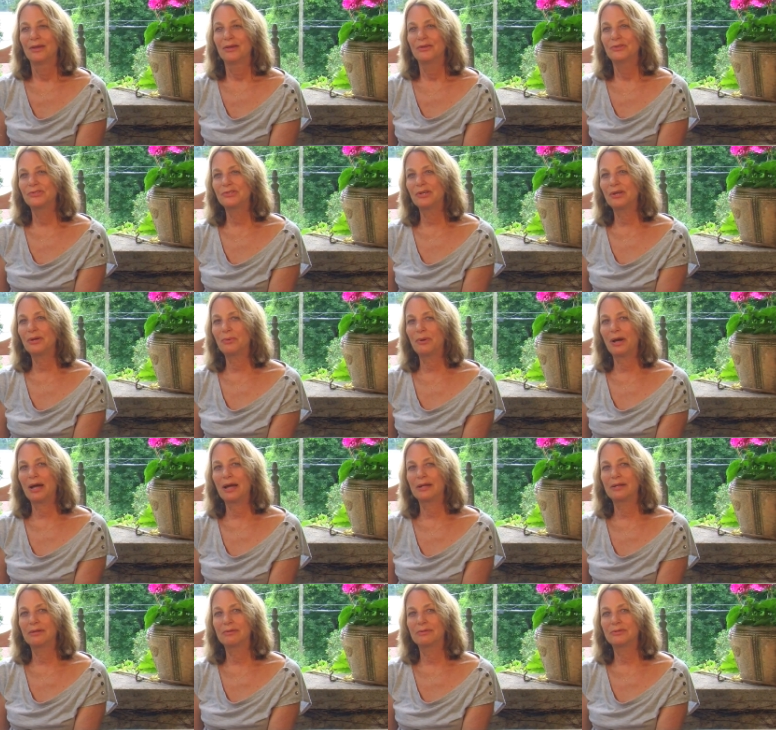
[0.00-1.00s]
So
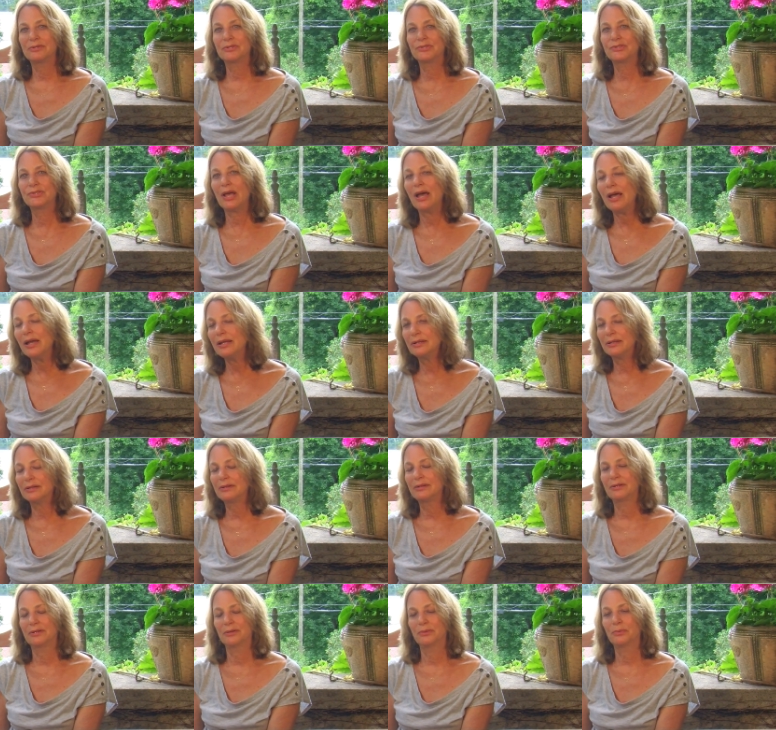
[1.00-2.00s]
I
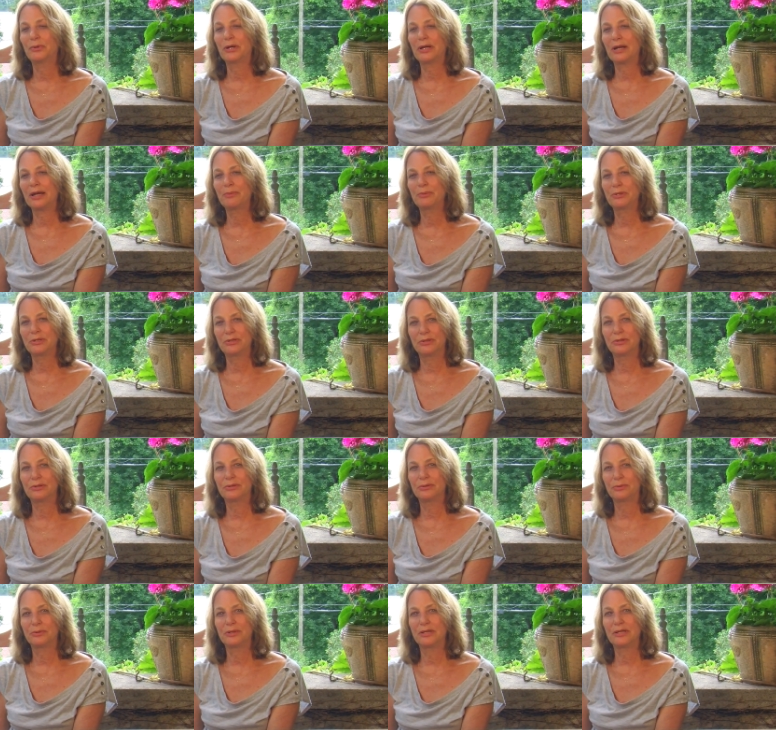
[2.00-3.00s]
decided what I would
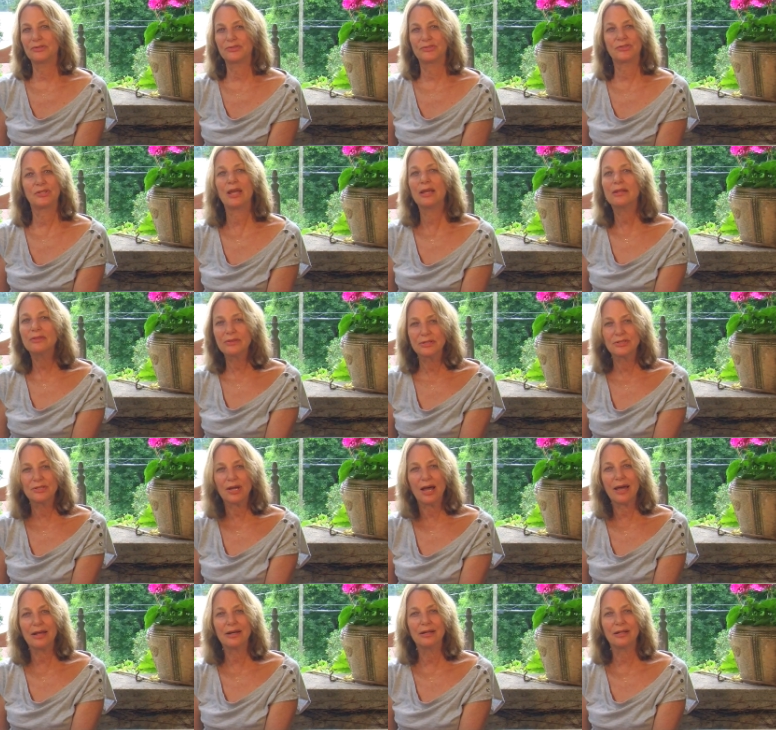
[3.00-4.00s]
do is take the
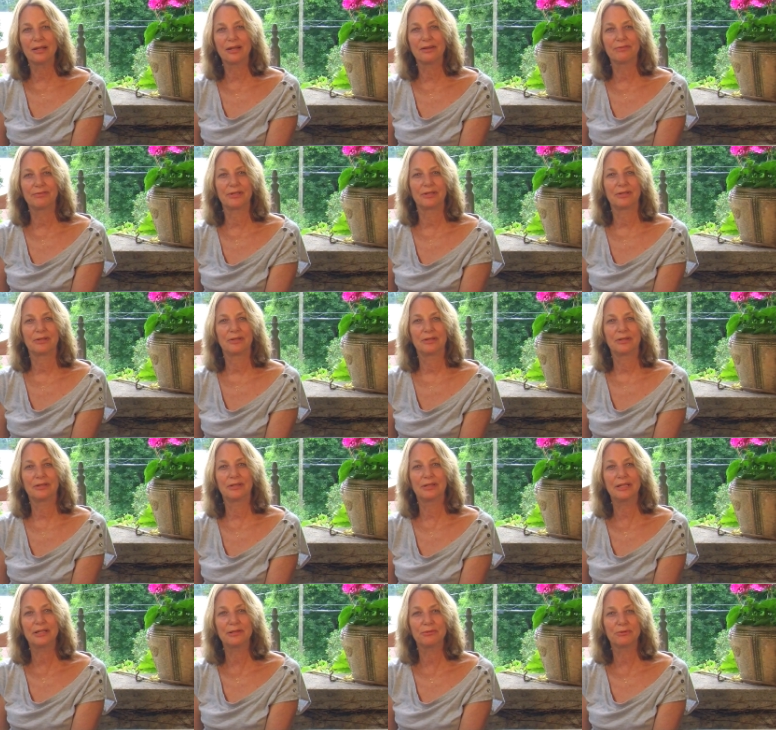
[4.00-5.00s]
title of it
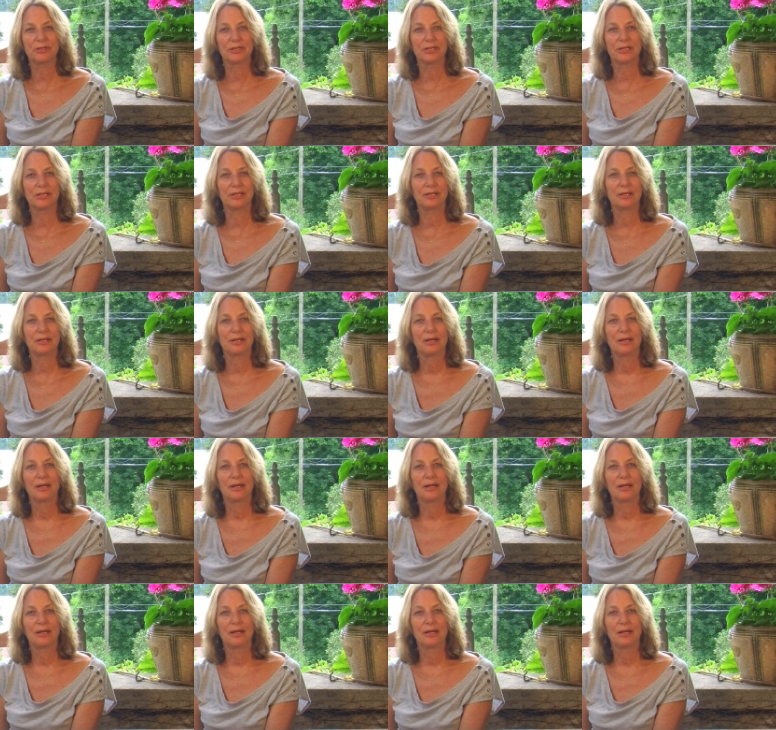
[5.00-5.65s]
literally,